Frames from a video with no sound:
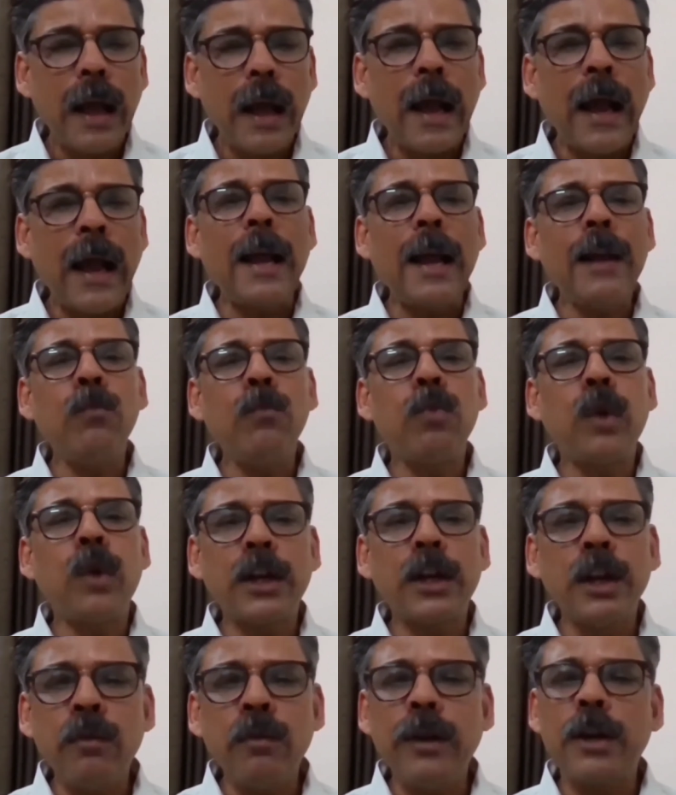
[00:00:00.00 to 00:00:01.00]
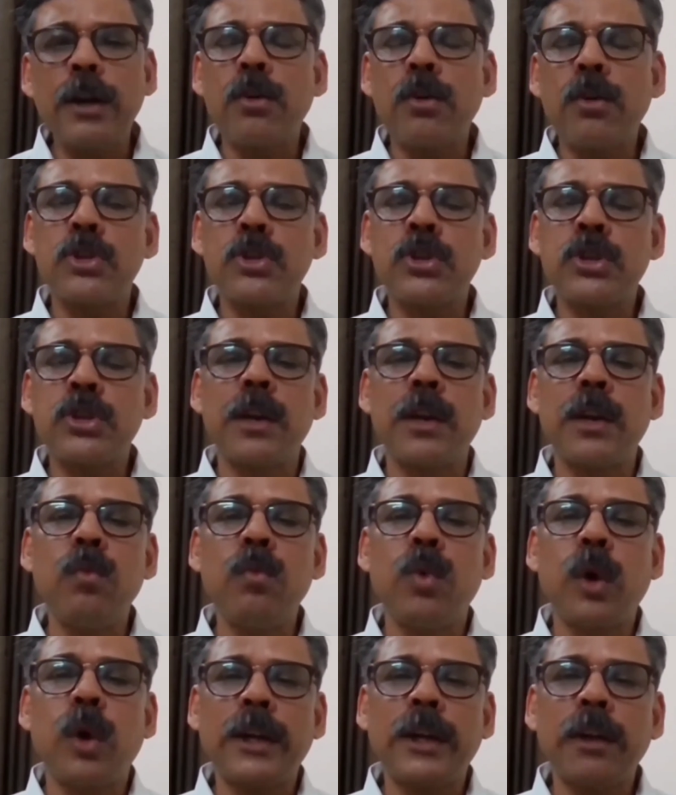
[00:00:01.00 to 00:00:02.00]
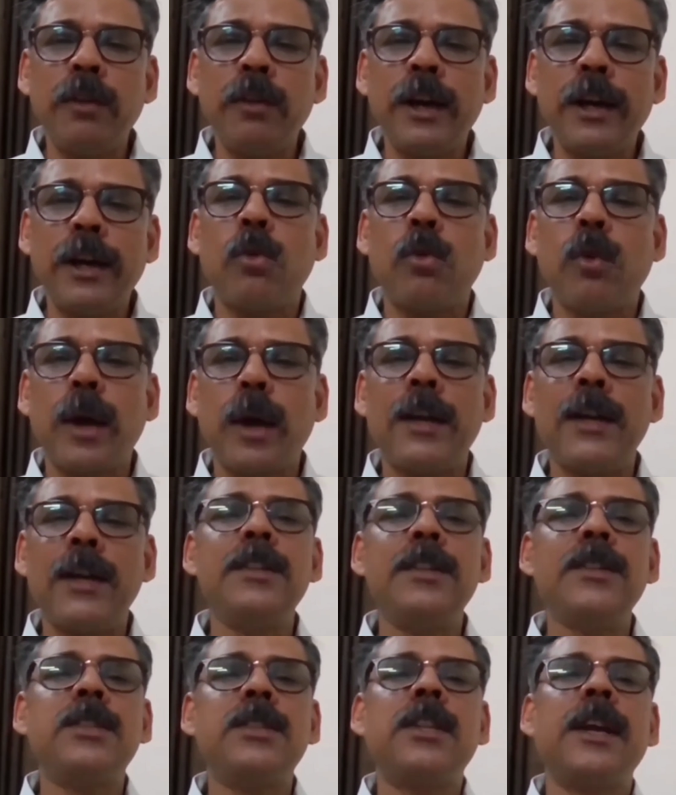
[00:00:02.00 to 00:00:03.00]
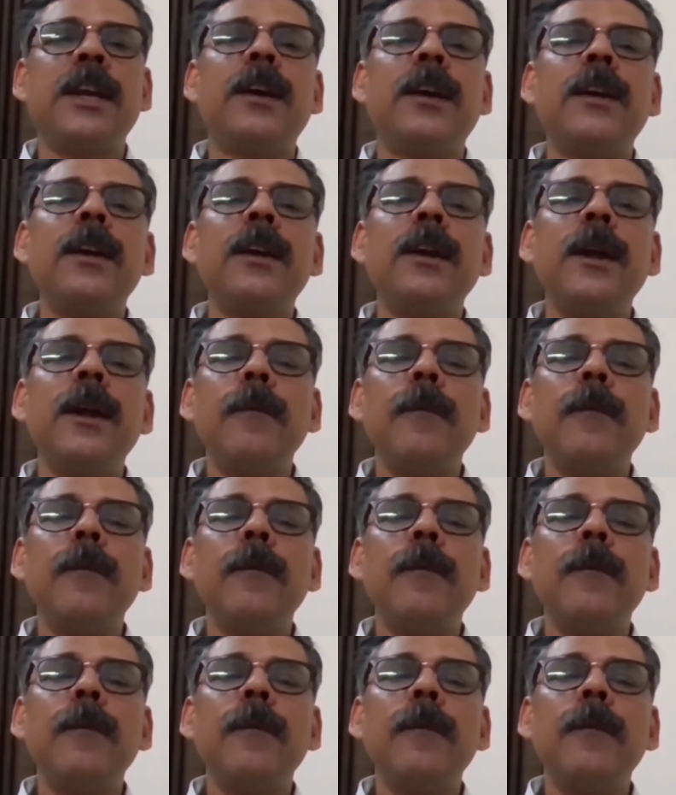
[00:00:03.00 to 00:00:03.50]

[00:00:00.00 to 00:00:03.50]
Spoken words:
and whatever question, whatever query is there,